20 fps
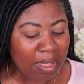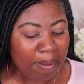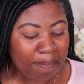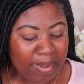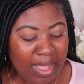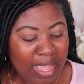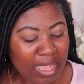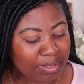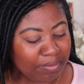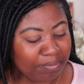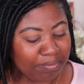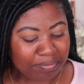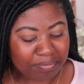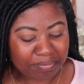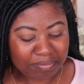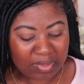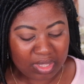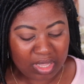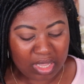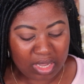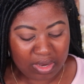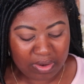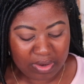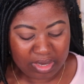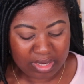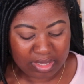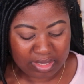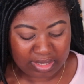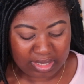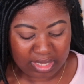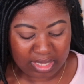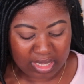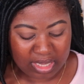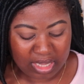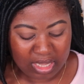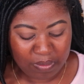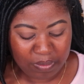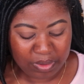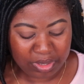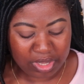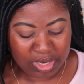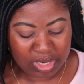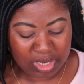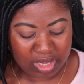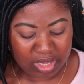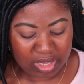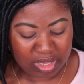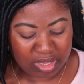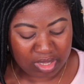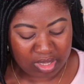But here it is here. We're gonna